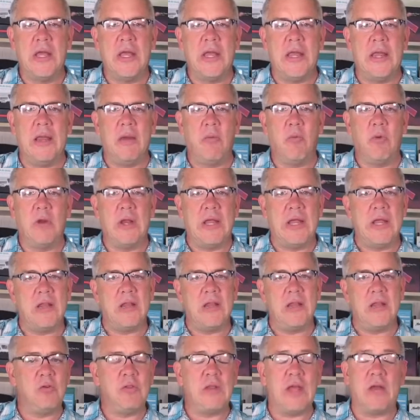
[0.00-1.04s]
And when I hit
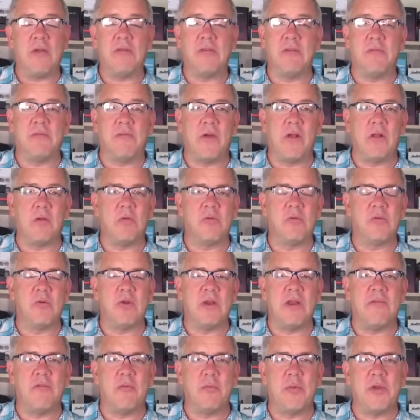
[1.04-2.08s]
2,000 followers, we're going
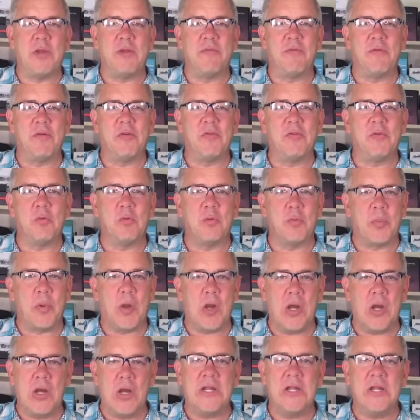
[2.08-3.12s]
to have a big virtual
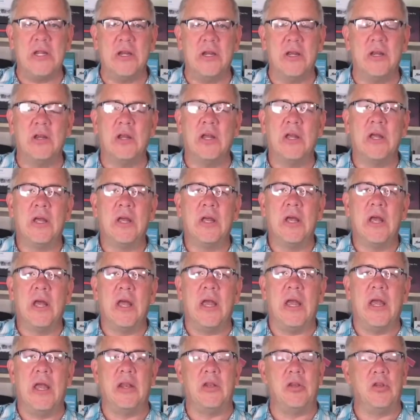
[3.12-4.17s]
party here,
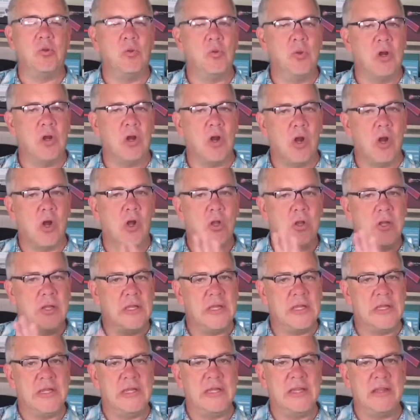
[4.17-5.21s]
and you are all
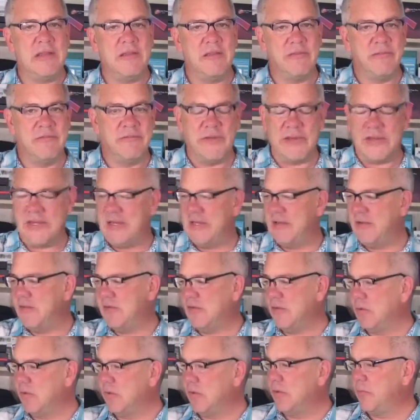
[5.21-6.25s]
invited.
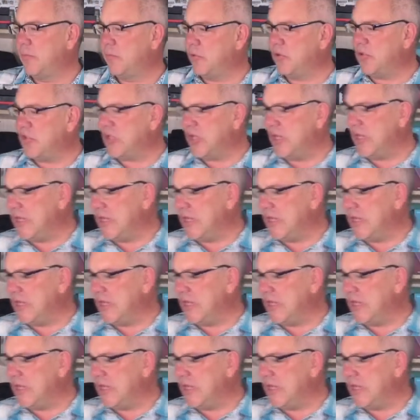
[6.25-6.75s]
So appreciate